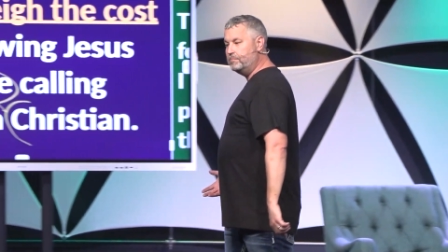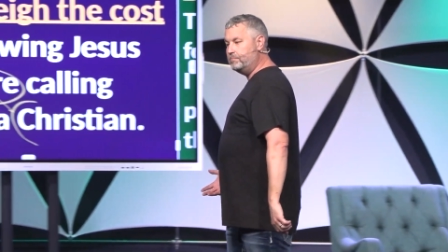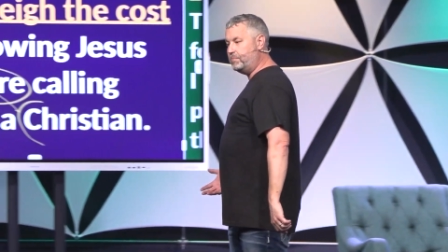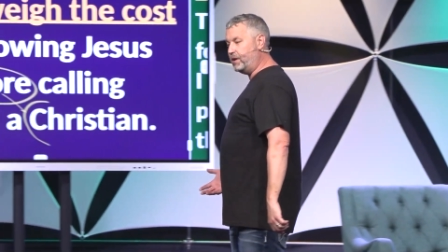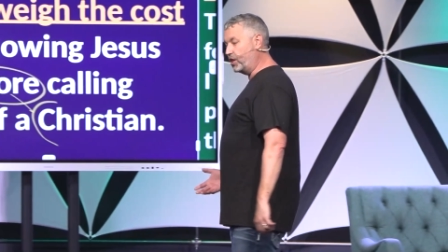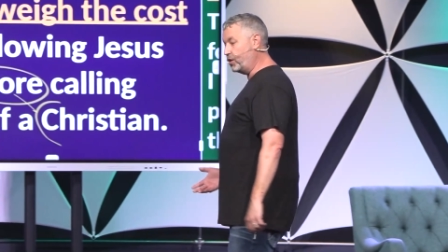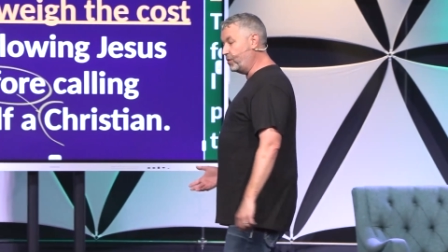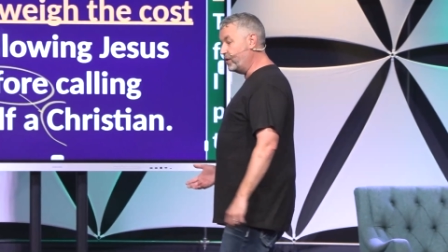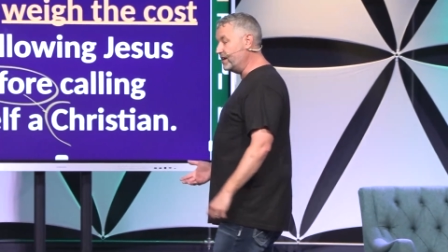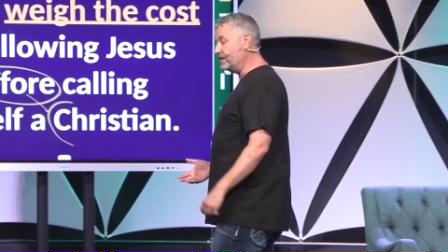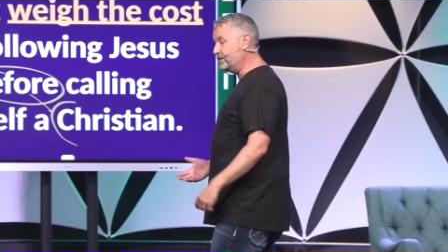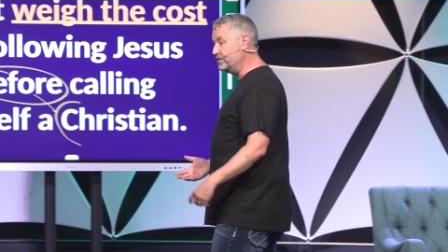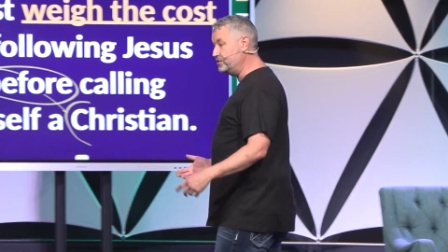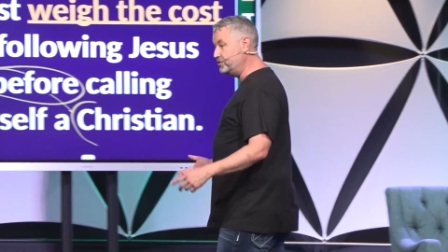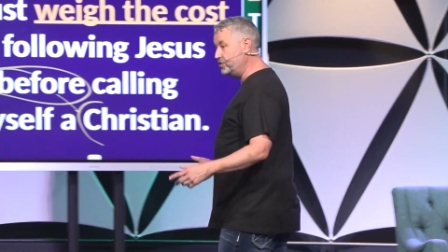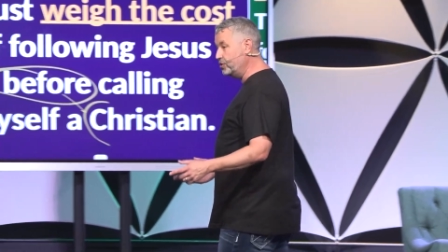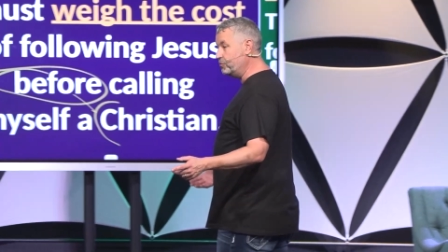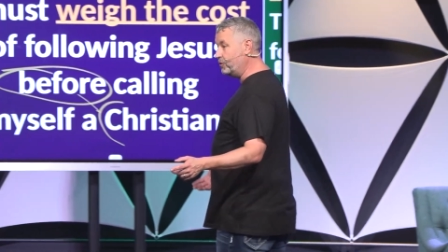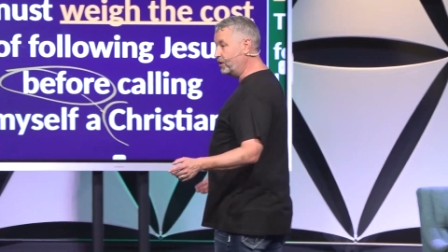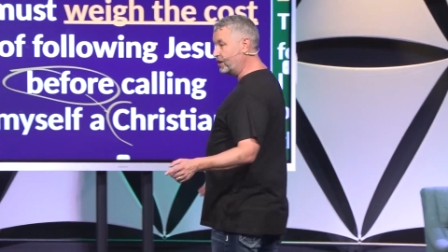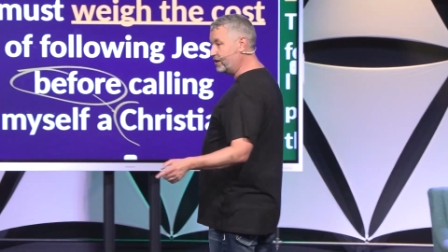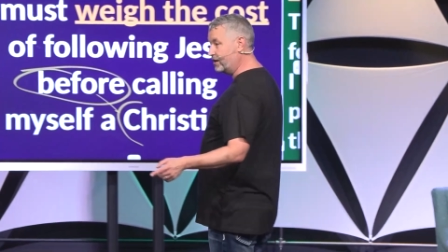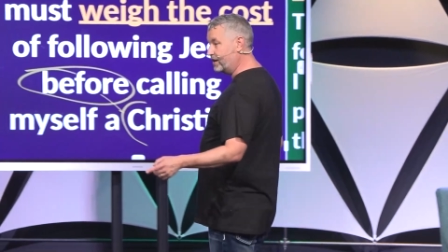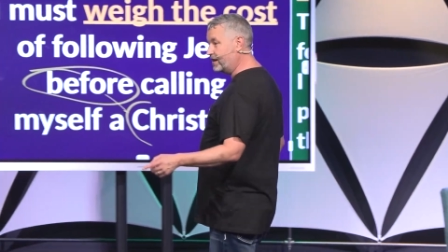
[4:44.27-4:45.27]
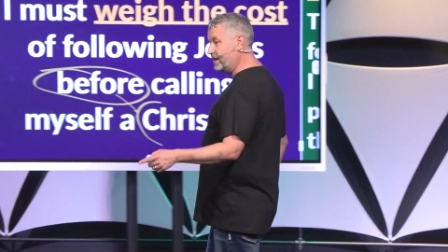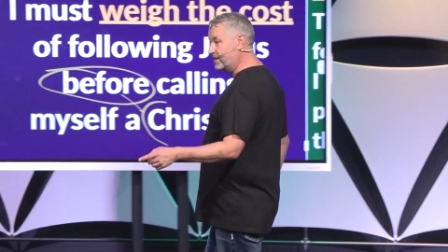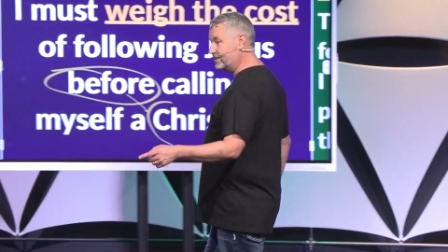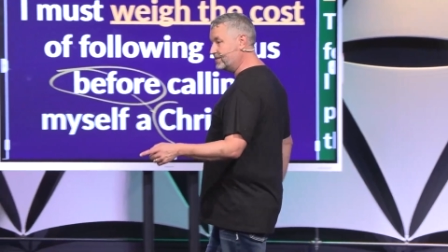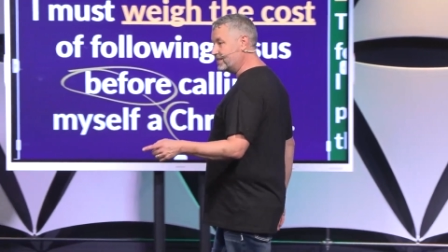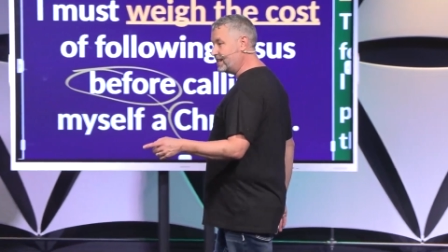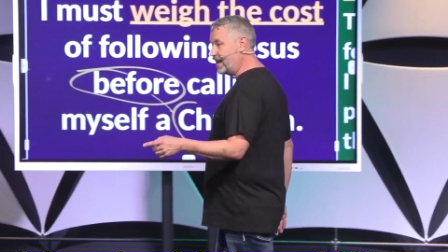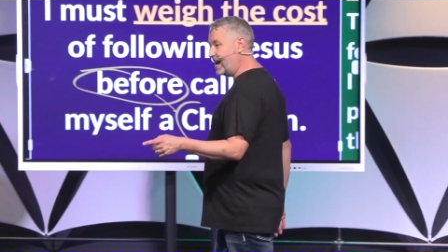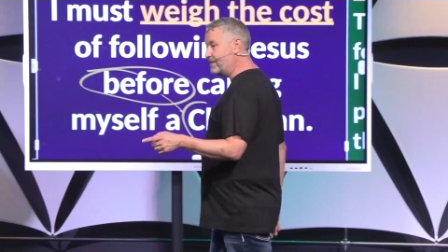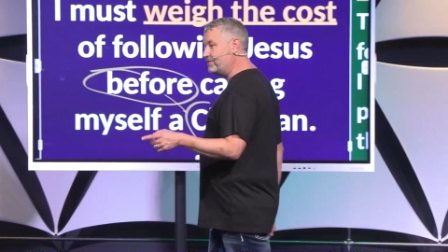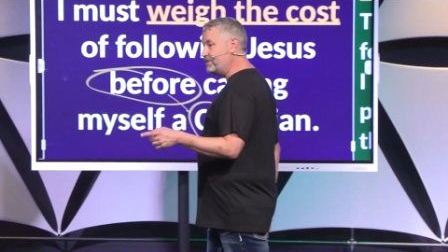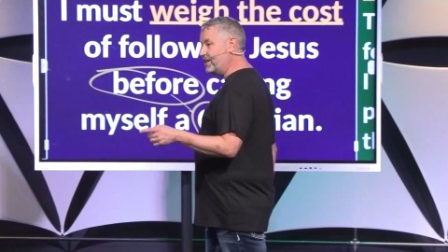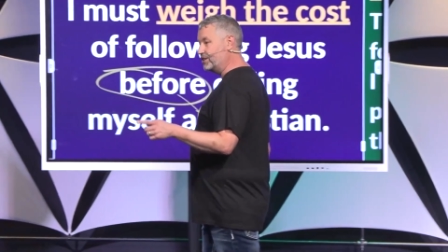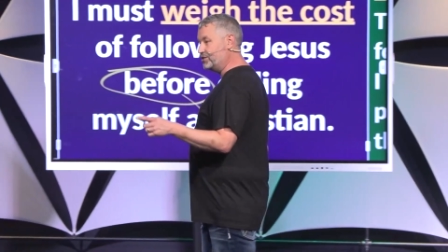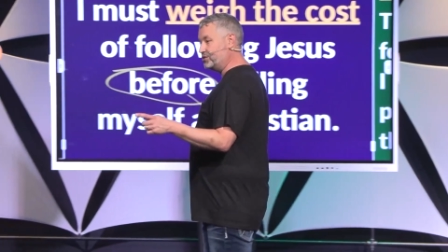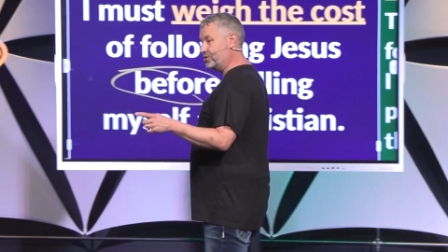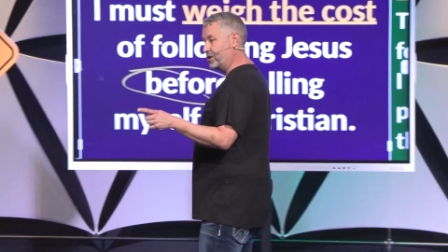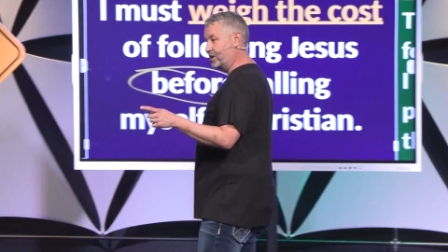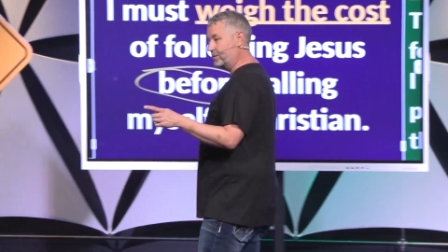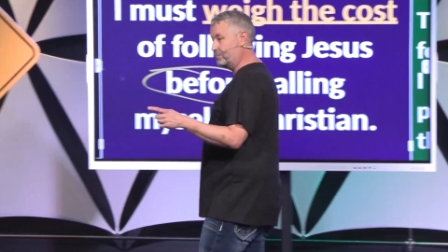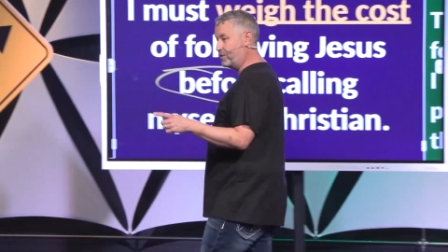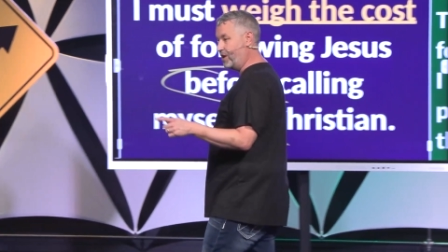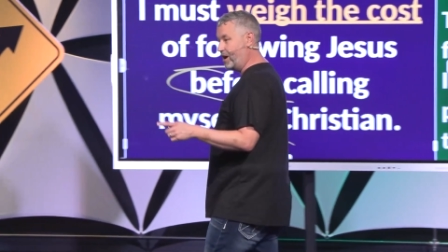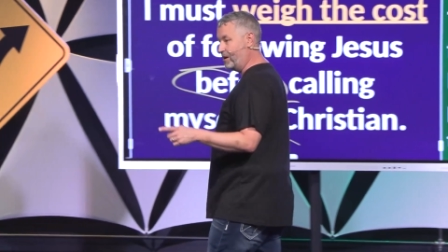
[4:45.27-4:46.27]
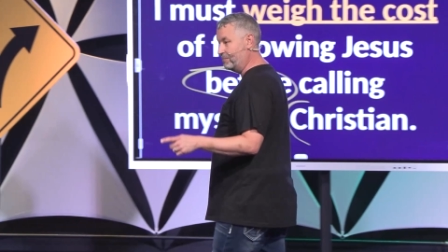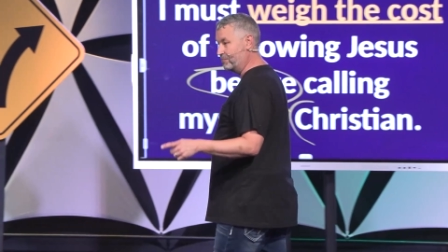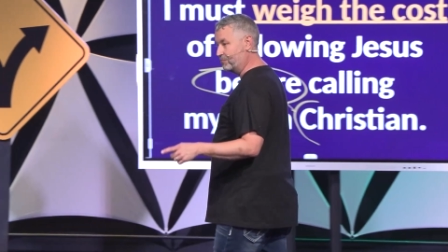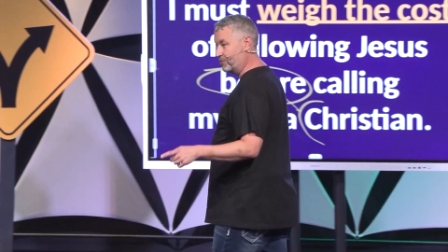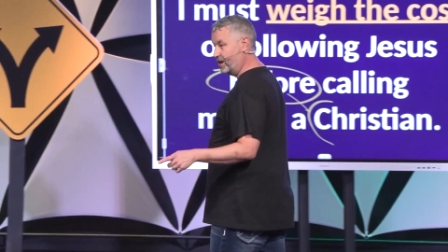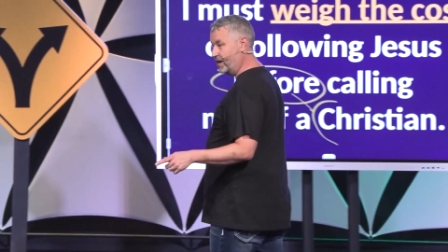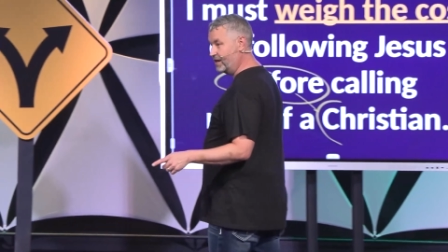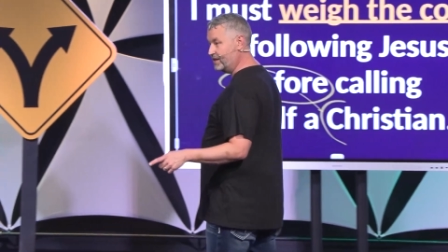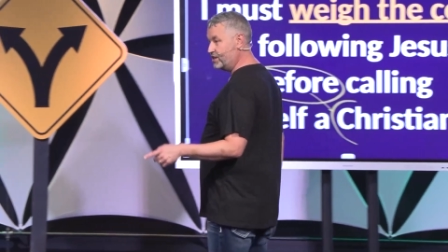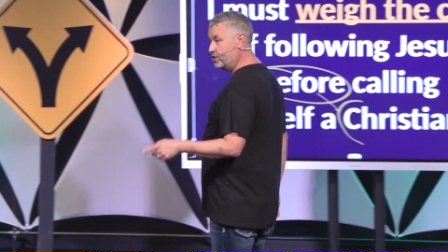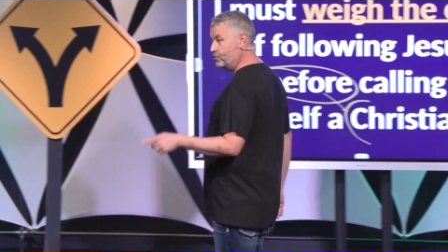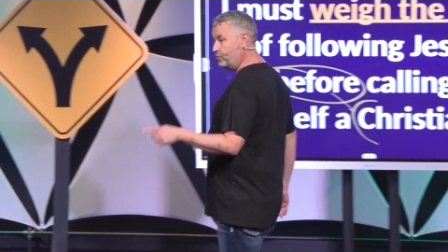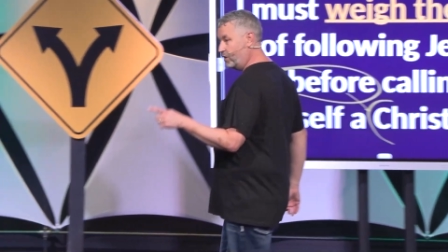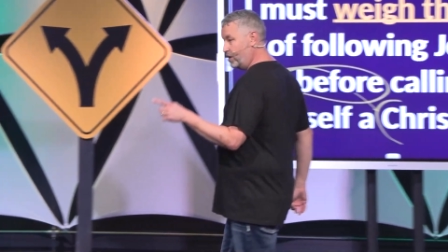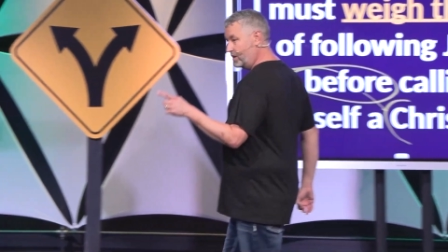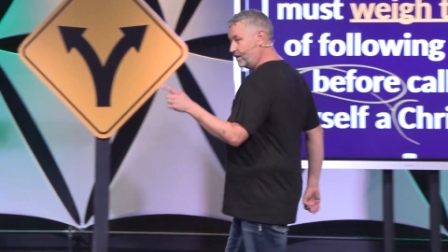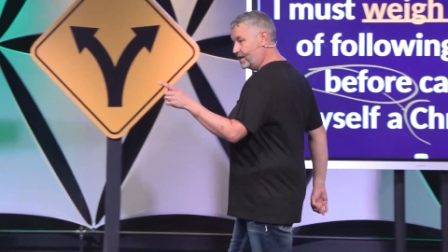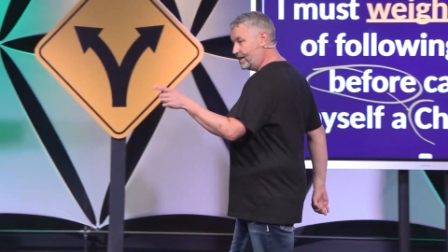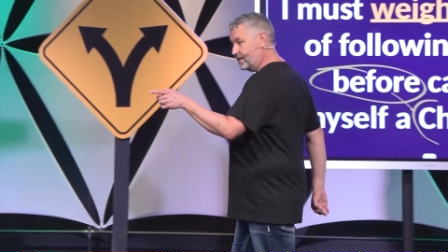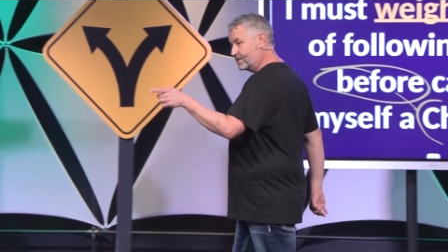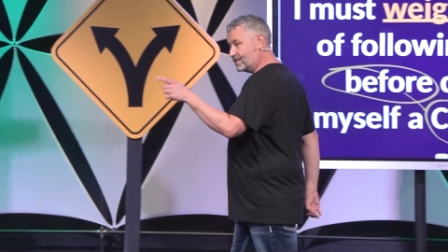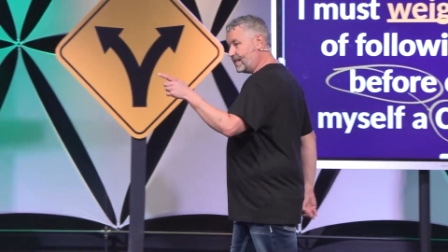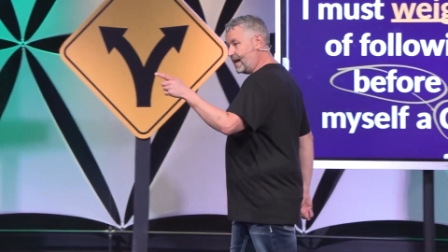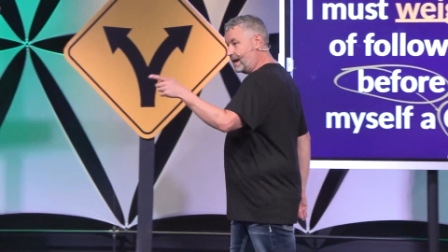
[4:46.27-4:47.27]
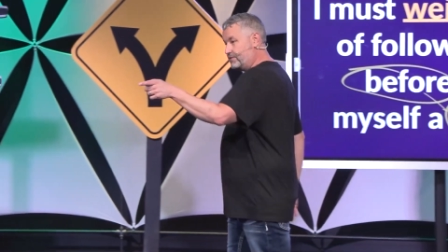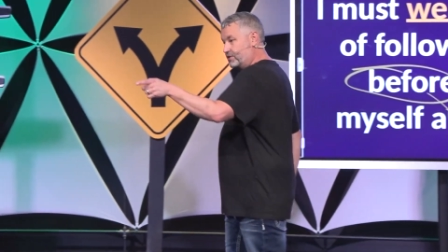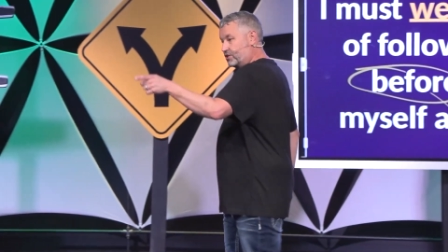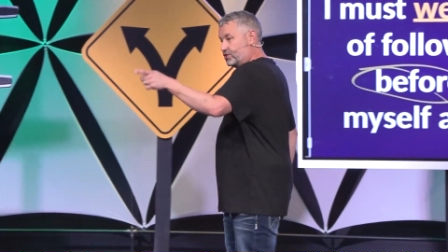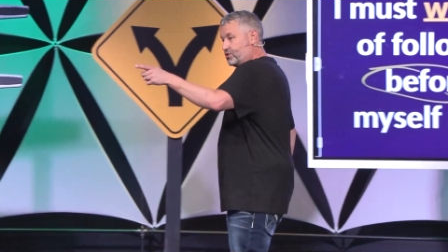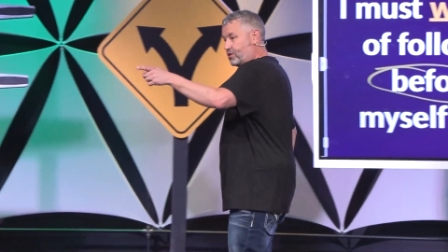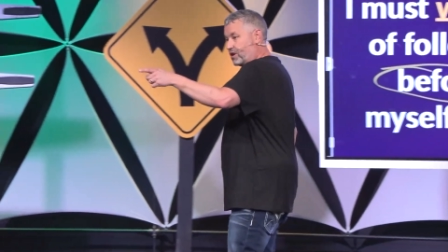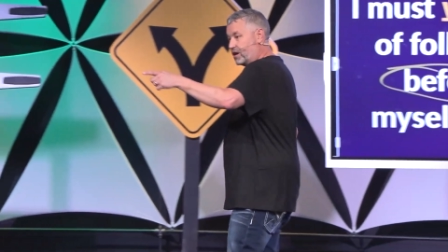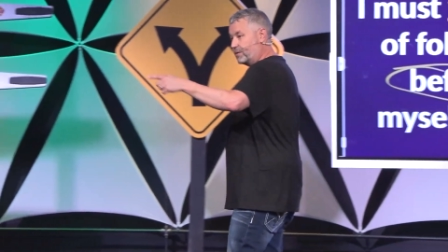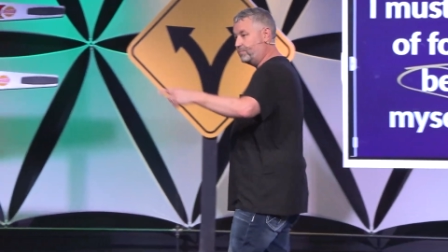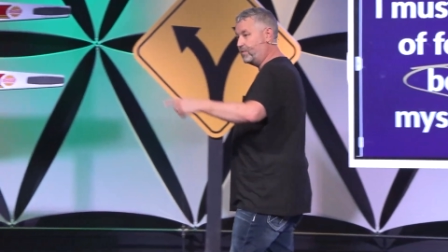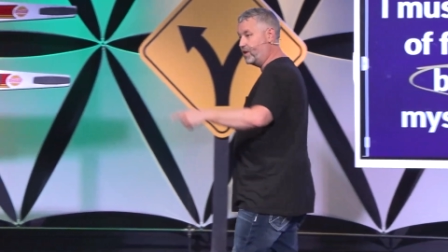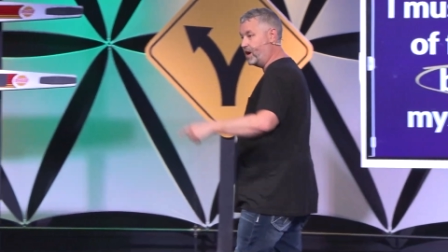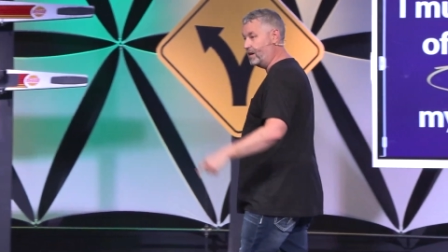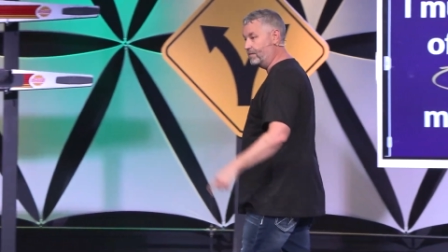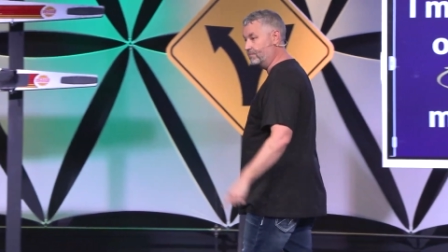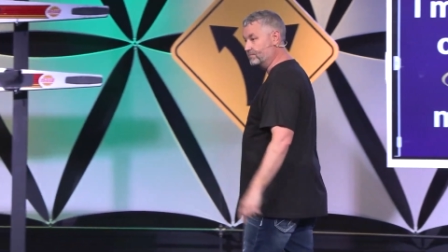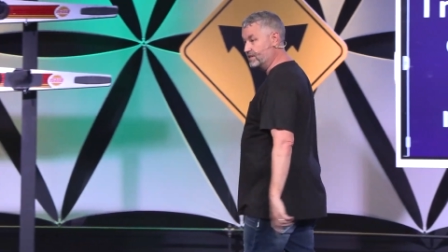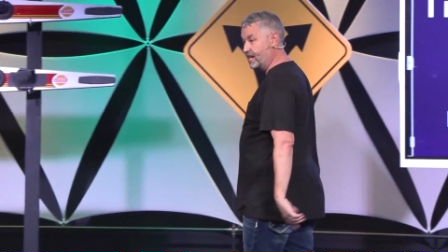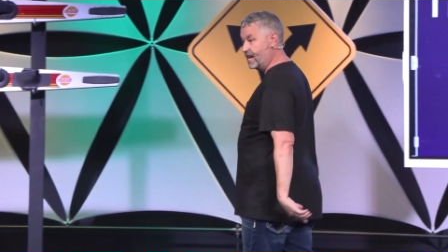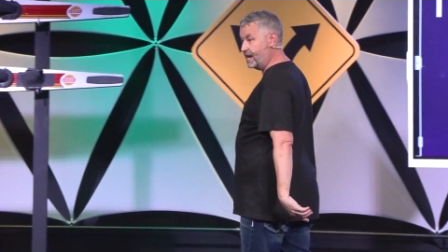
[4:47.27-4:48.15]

By the way, you do want your kids to have that drug problem, right? You want your kids to have the drug problem.